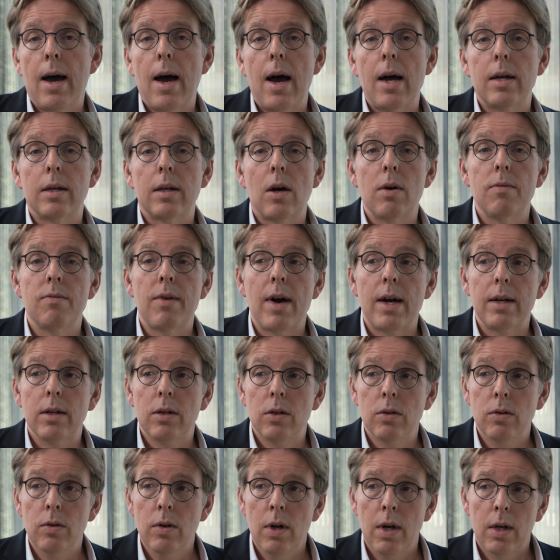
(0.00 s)
I now
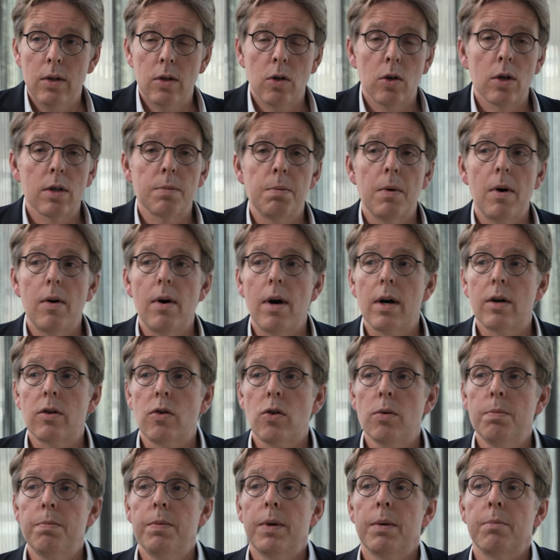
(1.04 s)
invite you to explore our
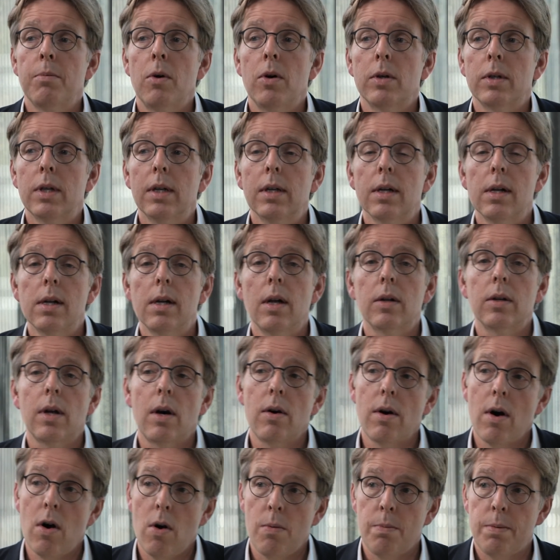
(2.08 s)
group in more detail on
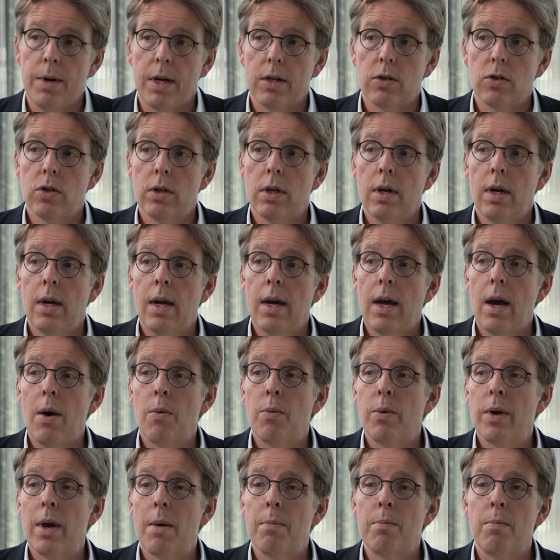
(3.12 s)
our homepage,
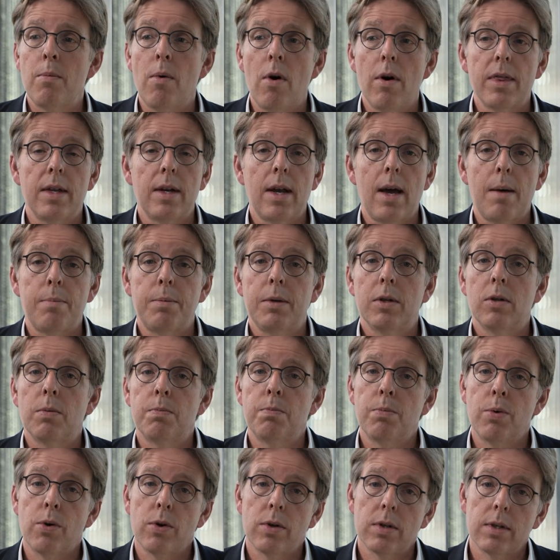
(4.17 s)
and we are more than happy to
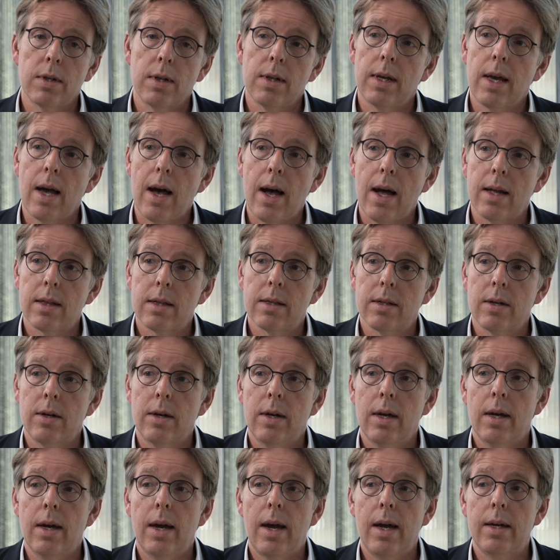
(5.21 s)
personally
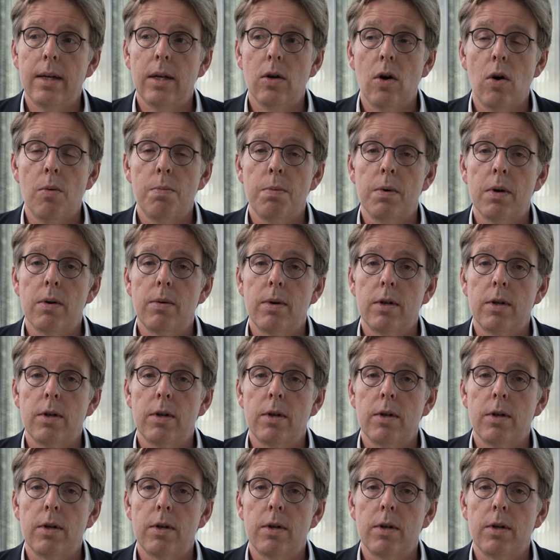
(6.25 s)
answer any open